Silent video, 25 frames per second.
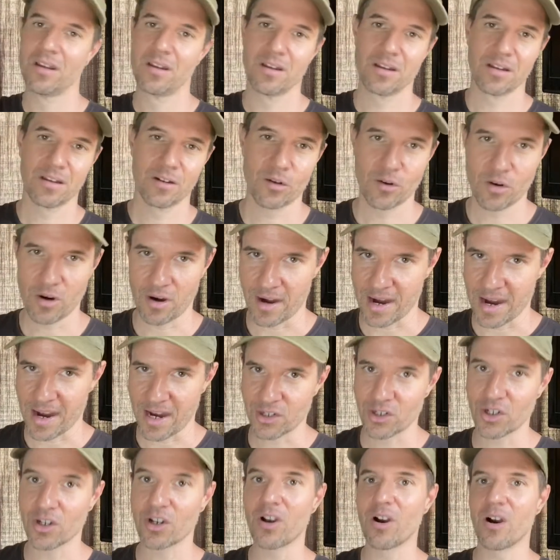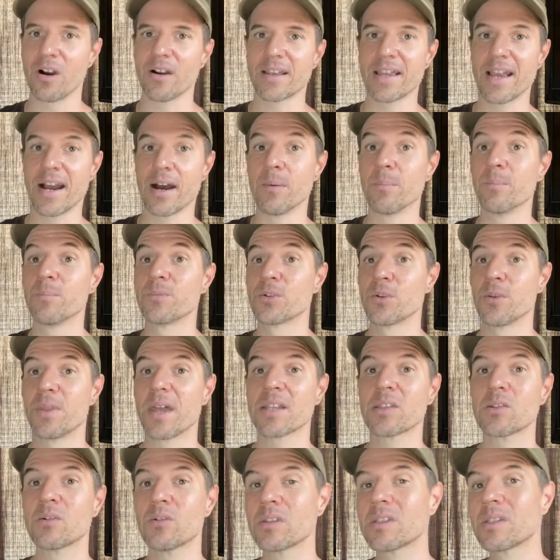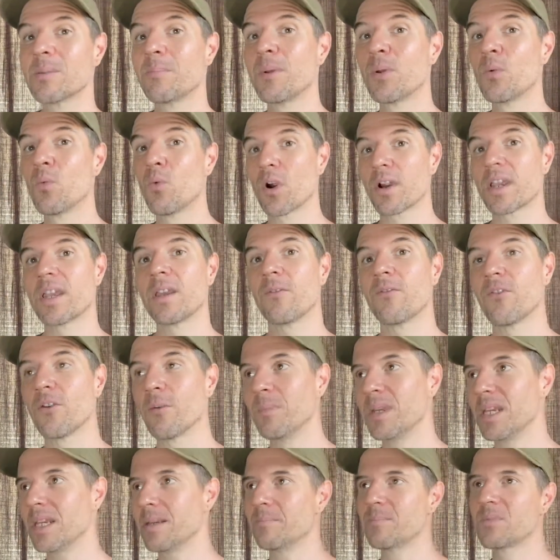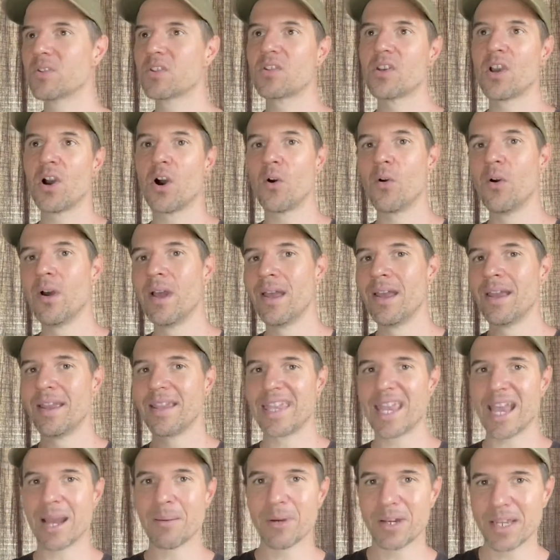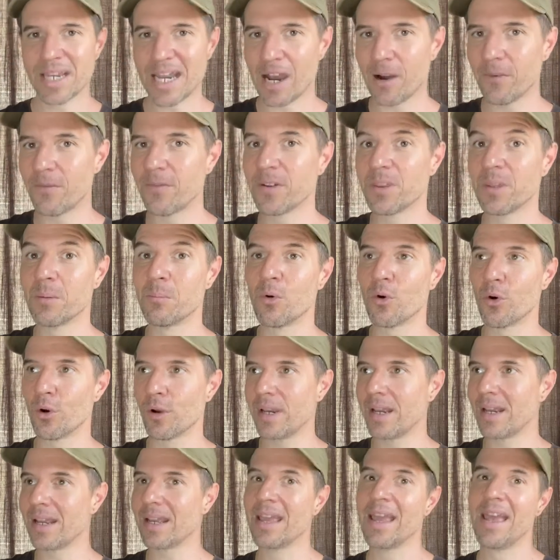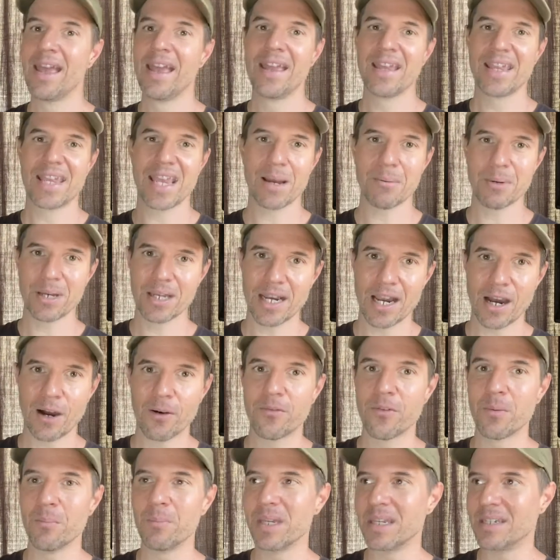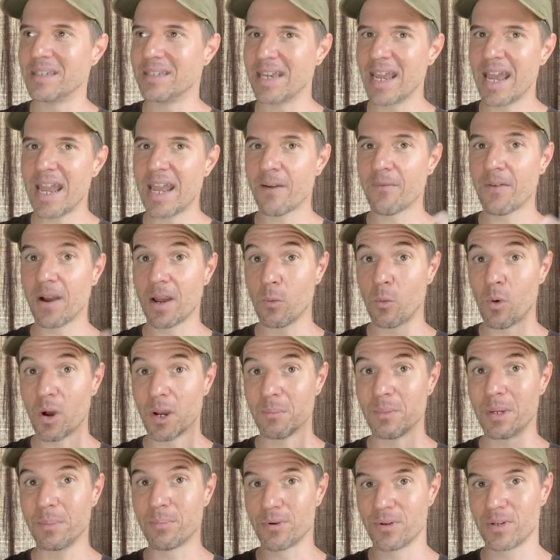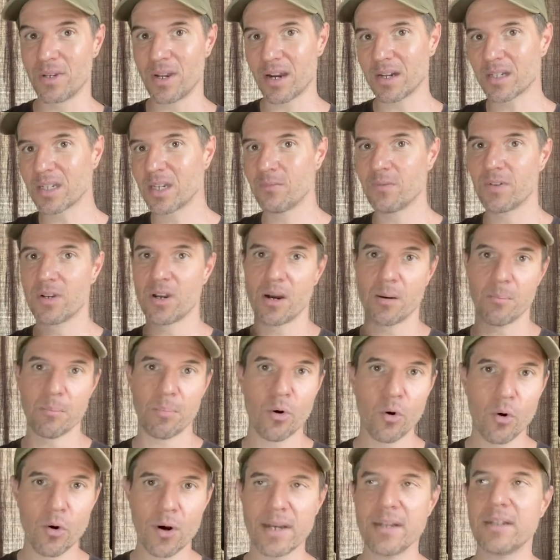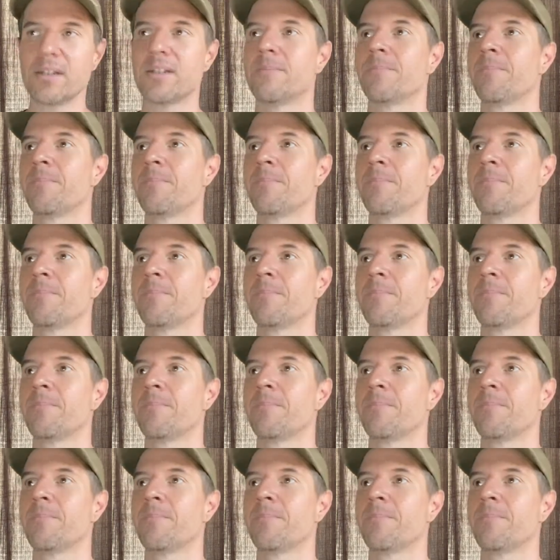crash and conk out. So that's what's been working for me. So gamma and alpha in the morning, gamma and alpha midday if I want to be productive and on point,